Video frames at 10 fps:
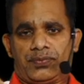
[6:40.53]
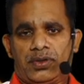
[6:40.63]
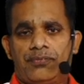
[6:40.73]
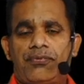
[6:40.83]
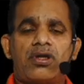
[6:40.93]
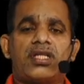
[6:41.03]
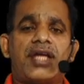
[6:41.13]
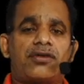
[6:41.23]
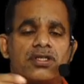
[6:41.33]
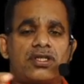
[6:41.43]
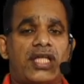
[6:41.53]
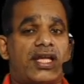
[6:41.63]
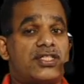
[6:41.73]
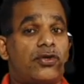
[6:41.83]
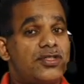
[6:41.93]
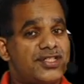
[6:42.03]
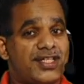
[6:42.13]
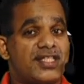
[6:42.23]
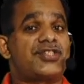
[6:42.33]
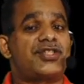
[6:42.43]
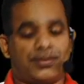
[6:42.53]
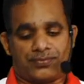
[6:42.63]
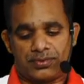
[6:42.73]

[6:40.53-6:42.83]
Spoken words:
For that also there is no GST.